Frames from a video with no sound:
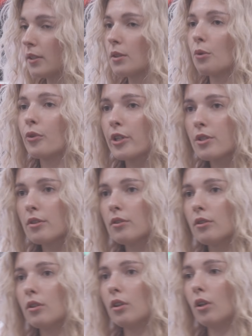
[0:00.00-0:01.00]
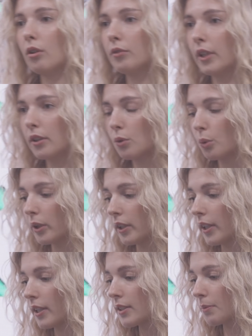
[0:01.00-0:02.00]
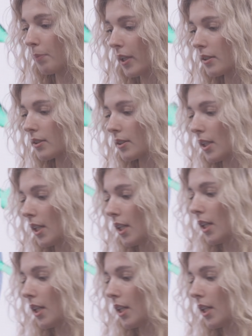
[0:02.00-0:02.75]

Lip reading: as the origin of that coordinate space